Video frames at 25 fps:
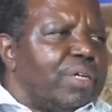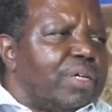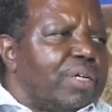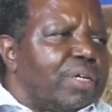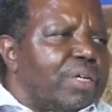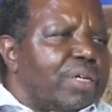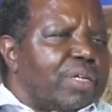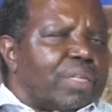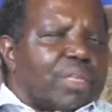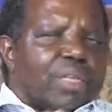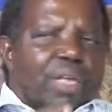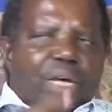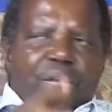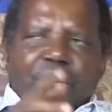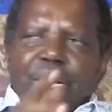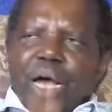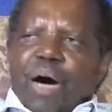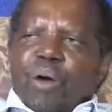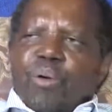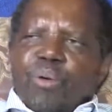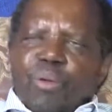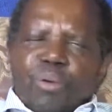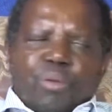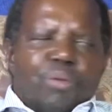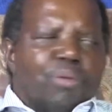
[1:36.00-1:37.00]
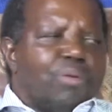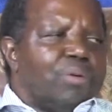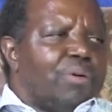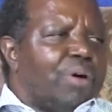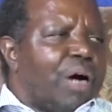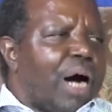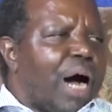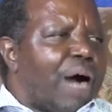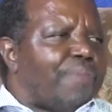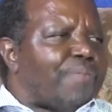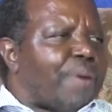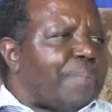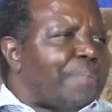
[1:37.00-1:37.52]
then I will
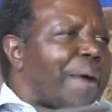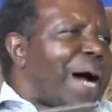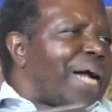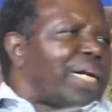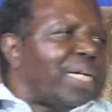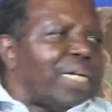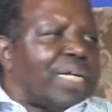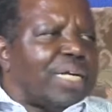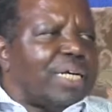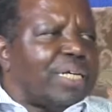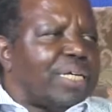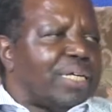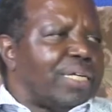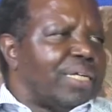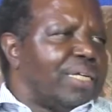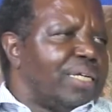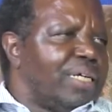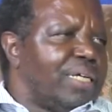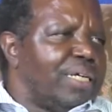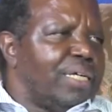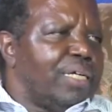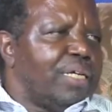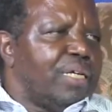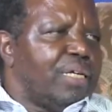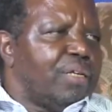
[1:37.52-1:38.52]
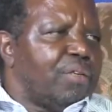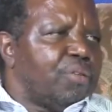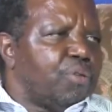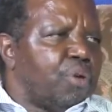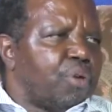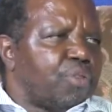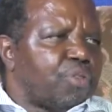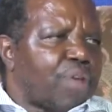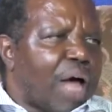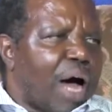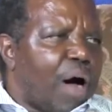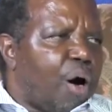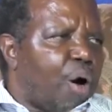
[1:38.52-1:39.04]
have a bad day.
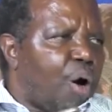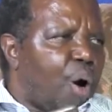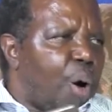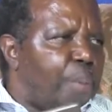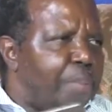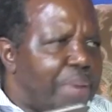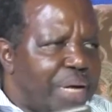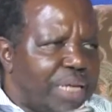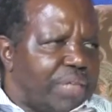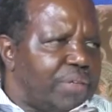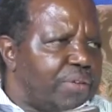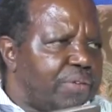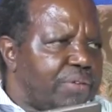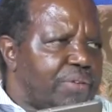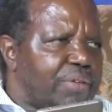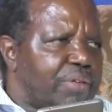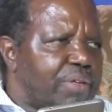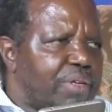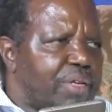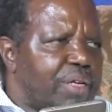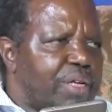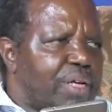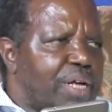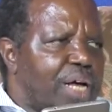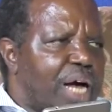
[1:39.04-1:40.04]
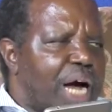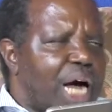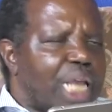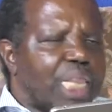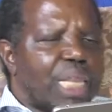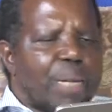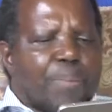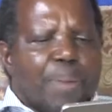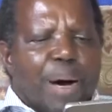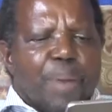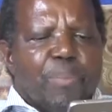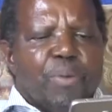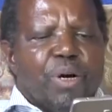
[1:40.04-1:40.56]
Those are omens. And
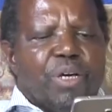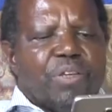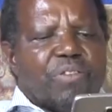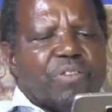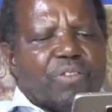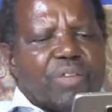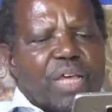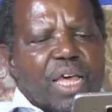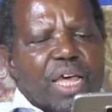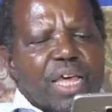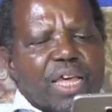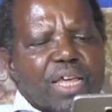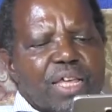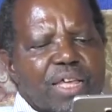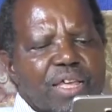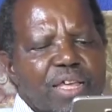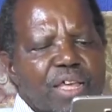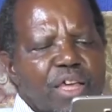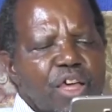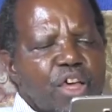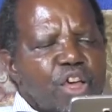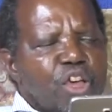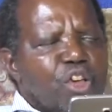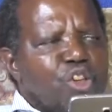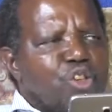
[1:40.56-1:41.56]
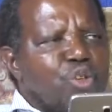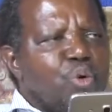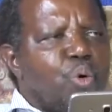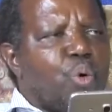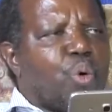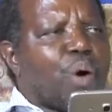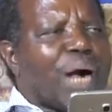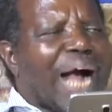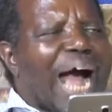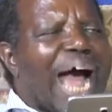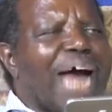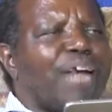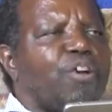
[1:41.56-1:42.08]
the Bible is saying
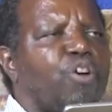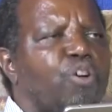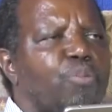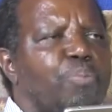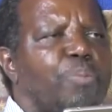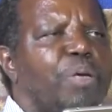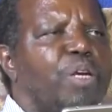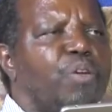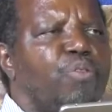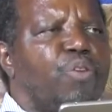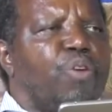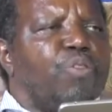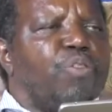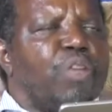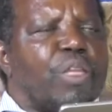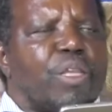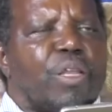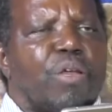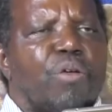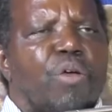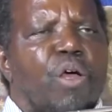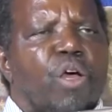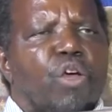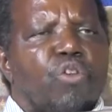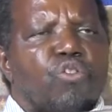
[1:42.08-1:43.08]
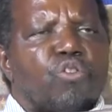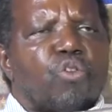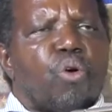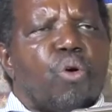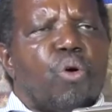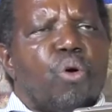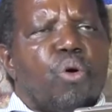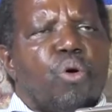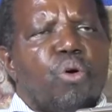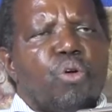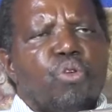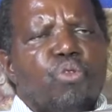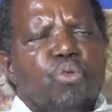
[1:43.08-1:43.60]
you cannot be involved with it.
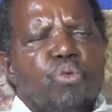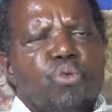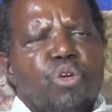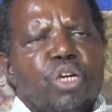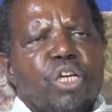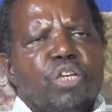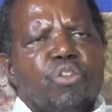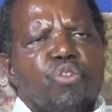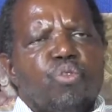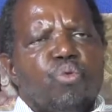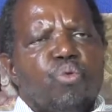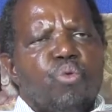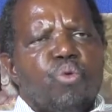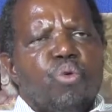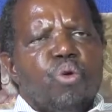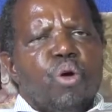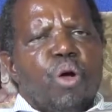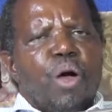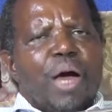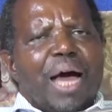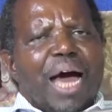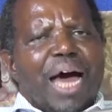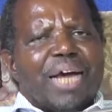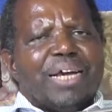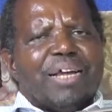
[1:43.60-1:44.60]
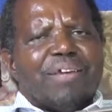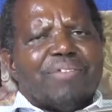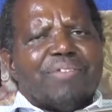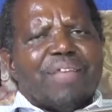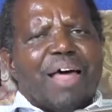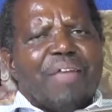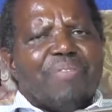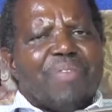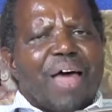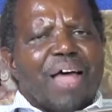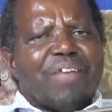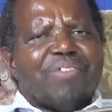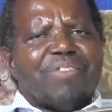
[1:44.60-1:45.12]
So you need to
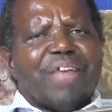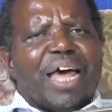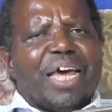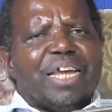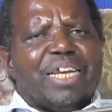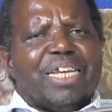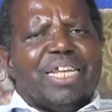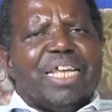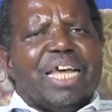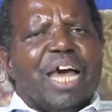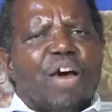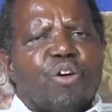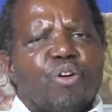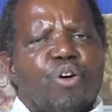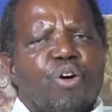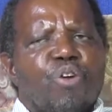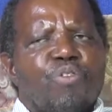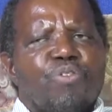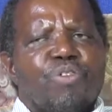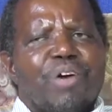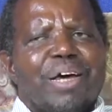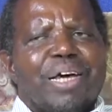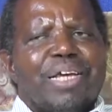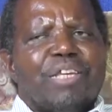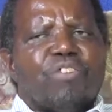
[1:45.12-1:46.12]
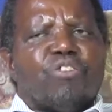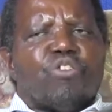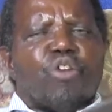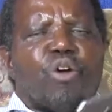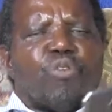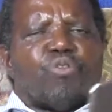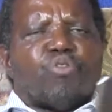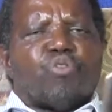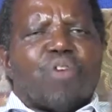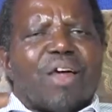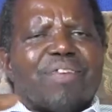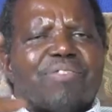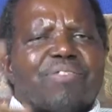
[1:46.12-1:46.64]
understand that's the idea of, instead
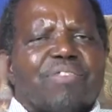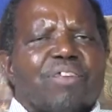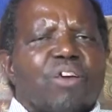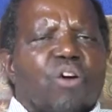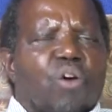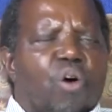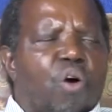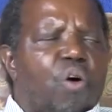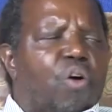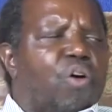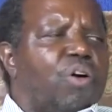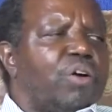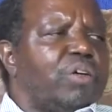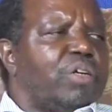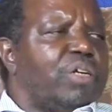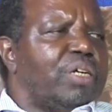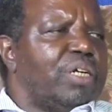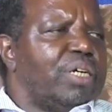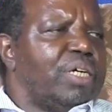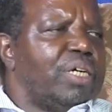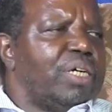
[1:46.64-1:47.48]
of trusting God,